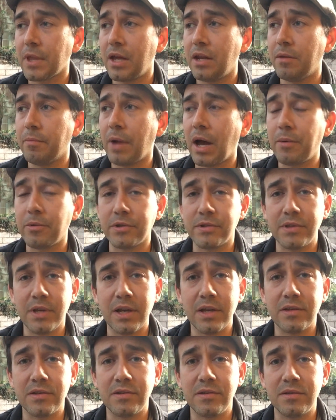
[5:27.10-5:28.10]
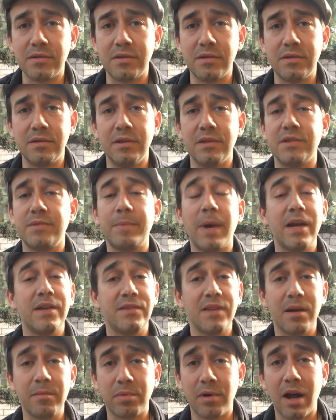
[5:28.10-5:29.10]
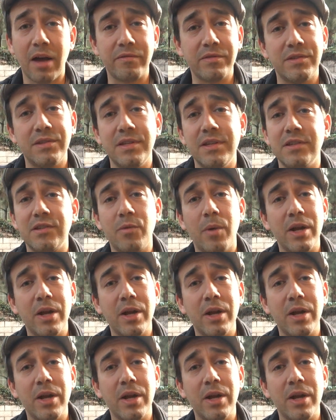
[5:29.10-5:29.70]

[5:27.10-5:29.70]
And the Bible says, despise not prophecies,